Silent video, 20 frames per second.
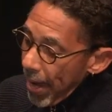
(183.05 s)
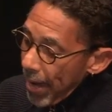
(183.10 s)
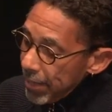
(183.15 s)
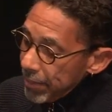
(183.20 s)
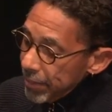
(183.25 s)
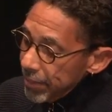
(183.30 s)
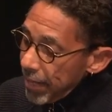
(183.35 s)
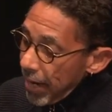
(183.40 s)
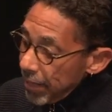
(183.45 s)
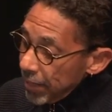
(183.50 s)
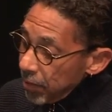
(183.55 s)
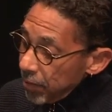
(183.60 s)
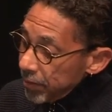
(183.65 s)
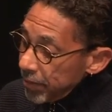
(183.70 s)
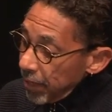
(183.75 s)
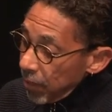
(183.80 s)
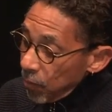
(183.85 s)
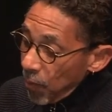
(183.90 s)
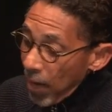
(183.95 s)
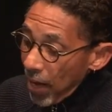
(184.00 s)
and Danielle
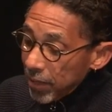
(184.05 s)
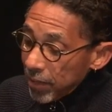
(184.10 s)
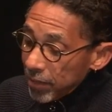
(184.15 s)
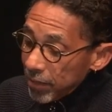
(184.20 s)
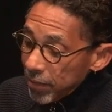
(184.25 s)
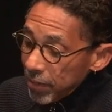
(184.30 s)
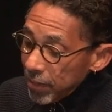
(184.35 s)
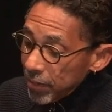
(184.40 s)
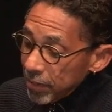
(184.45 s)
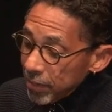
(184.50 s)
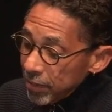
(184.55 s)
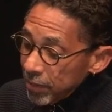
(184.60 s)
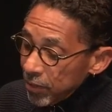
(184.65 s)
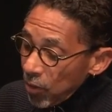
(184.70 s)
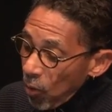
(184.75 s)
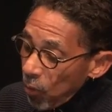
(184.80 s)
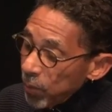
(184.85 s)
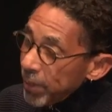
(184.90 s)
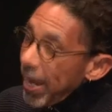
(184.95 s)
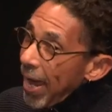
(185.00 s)
Deadwyler is the
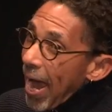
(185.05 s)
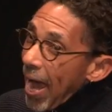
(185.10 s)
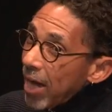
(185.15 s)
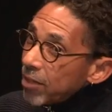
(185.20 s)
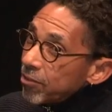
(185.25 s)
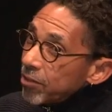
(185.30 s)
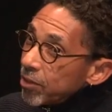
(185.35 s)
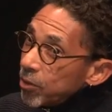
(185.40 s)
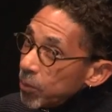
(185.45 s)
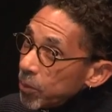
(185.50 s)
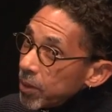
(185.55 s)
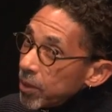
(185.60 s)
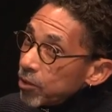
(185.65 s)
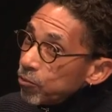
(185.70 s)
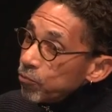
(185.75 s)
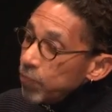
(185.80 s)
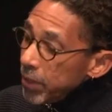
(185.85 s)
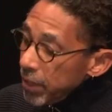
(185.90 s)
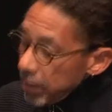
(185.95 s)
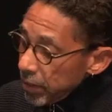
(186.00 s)
only actress who could
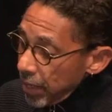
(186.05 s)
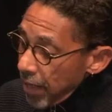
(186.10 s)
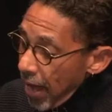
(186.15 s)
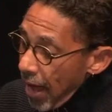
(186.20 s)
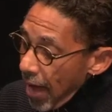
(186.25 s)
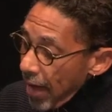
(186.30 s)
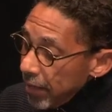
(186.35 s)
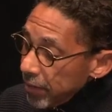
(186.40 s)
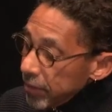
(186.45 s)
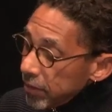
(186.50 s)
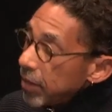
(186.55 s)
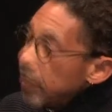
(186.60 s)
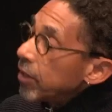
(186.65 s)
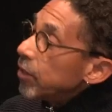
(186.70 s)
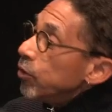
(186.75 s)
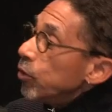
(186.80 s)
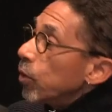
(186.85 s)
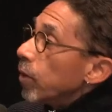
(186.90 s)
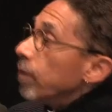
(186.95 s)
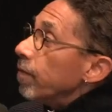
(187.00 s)
have realized
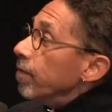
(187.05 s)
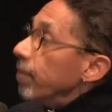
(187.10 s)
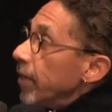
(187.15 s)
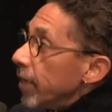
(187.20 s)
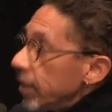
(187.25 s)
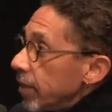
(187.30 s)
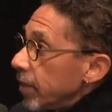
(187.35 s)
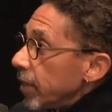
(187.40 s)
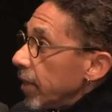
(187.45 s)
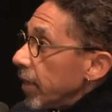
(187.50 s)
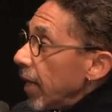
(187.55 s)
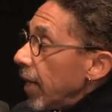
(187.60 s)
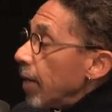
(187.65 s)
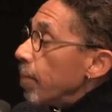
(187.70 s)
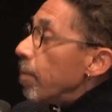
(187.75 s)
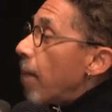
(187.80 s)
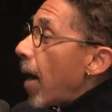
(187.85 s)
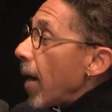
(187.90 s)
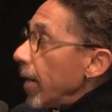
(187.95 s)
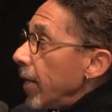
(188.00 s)
your vision and
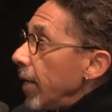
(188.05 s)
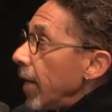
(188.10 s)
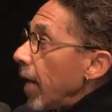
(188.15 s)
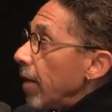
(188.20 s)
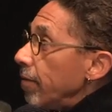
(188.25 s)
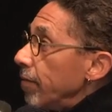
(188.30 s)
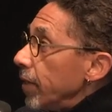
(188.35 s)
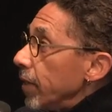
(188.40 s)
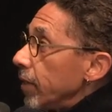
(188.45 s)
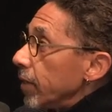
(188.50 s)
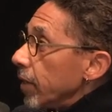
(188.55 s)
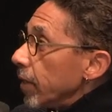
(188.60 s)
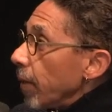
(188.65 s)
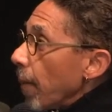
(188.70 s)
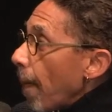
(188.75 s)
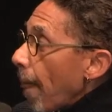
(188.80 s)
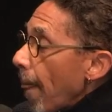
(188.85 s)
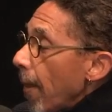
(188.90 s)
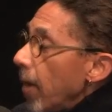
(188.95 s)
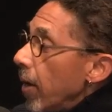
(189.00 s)
embodied that vision. That
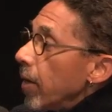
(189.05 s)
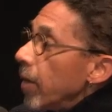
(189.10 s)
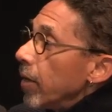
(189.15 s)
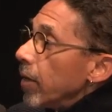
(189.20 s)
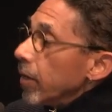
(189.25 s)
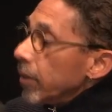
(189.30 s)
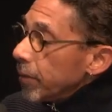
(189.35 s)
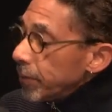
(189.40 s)
is true.